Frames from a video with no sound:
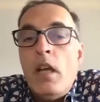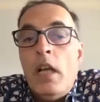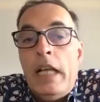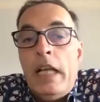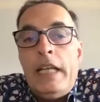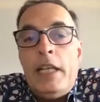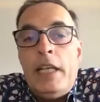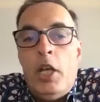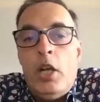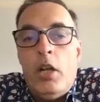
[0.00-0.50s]

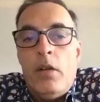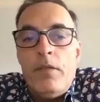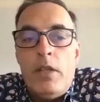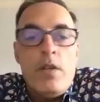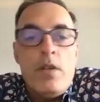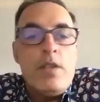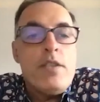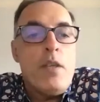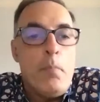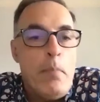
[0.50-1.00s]
you know, there
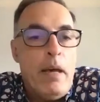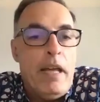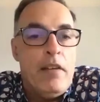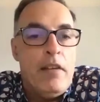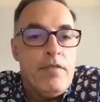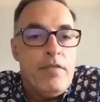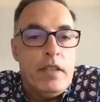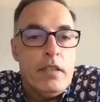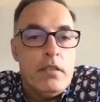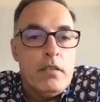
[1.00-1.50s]
is some
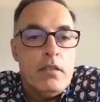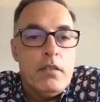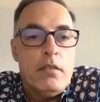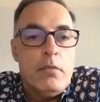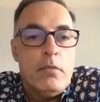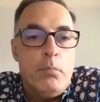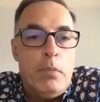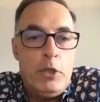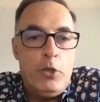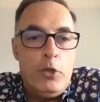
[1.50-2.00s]
benefits,
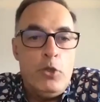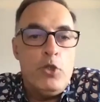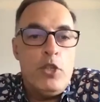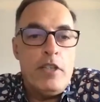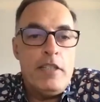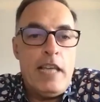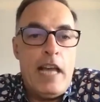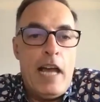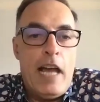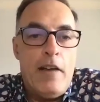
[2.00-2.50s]
but you
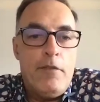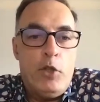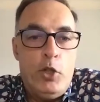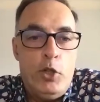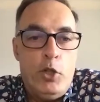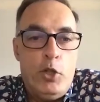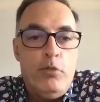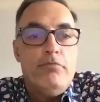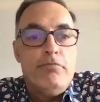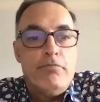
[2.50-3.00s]
just have
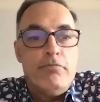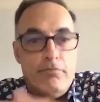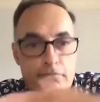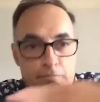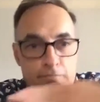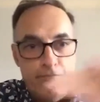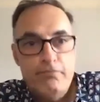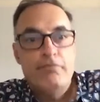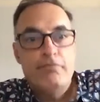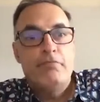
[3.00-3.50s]
to,
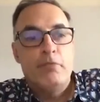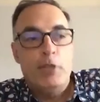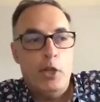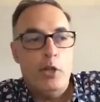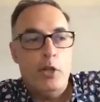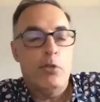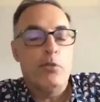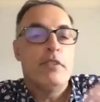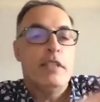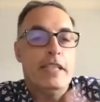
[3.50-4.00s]
you
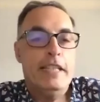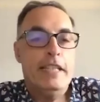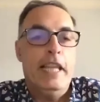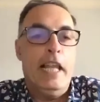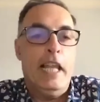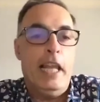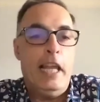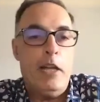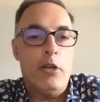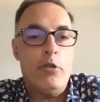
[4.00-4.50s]
know,
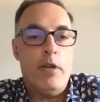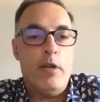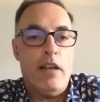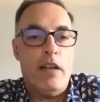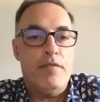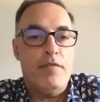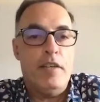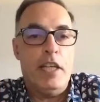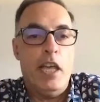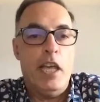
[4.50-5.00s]
delay
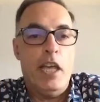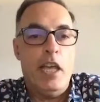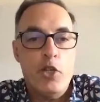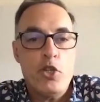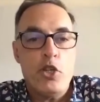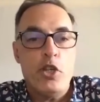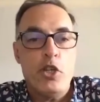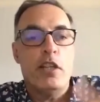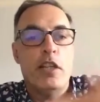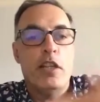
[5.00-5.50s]

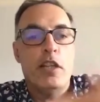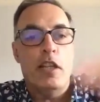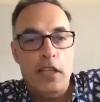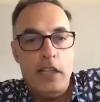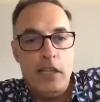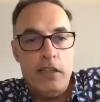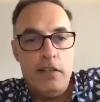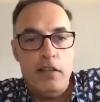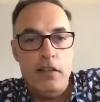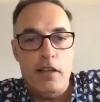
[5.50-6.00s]
gratification and
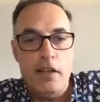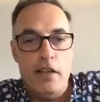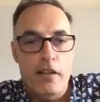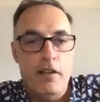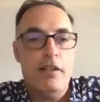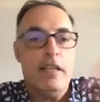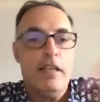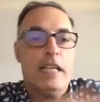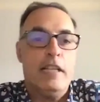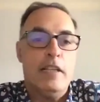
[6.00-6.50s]
then
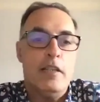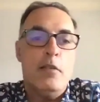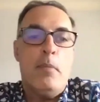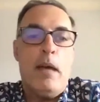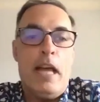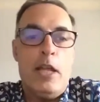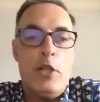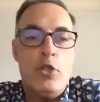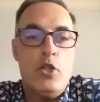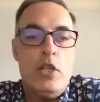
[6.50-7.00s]

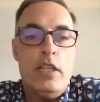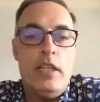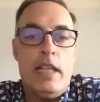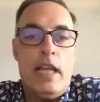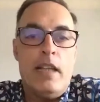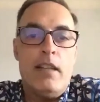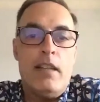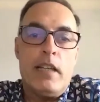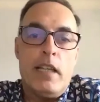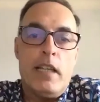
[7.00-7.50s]
imagine
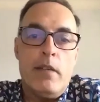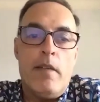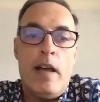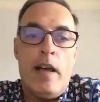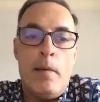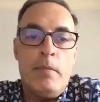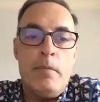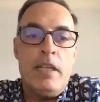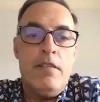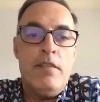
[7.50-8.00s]
that, okay,
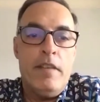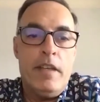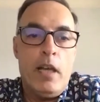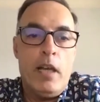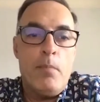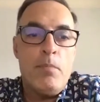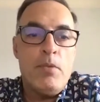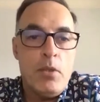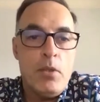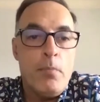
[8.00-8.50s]
I'm giving
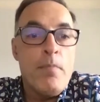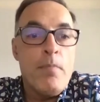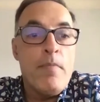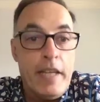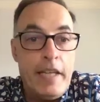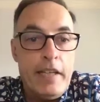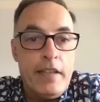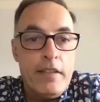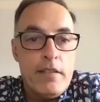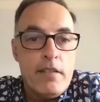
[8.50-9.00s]
up some
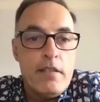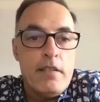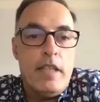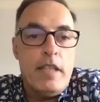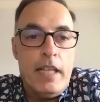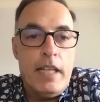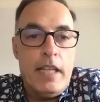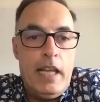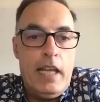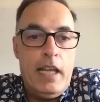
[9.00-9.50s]
things
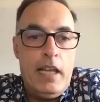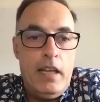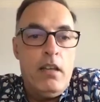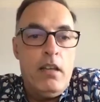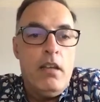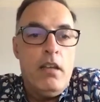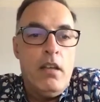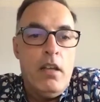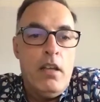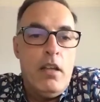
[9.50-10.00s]
today
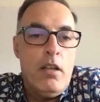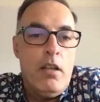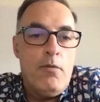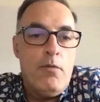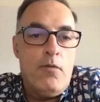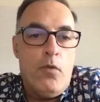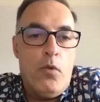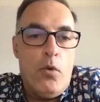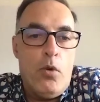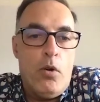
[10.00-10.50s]

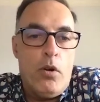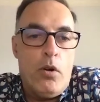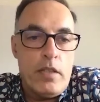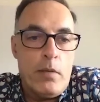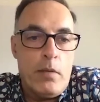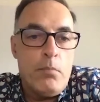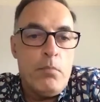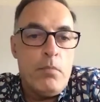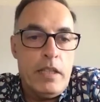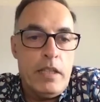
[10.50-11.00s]
for
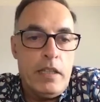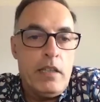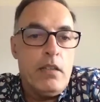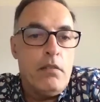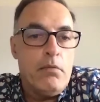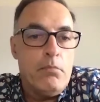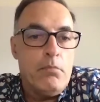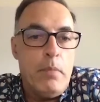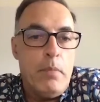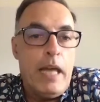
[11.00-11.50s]
something
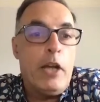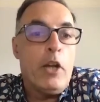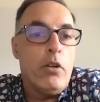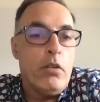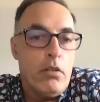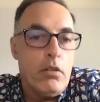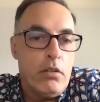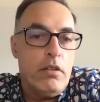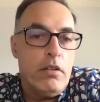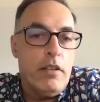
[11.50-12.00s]

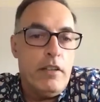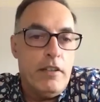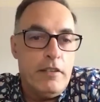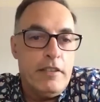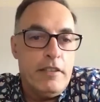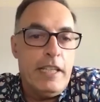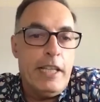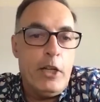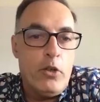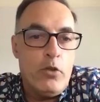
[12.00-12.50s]
better
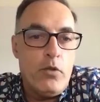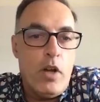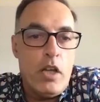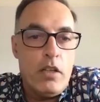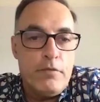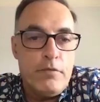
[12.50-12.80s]
later on.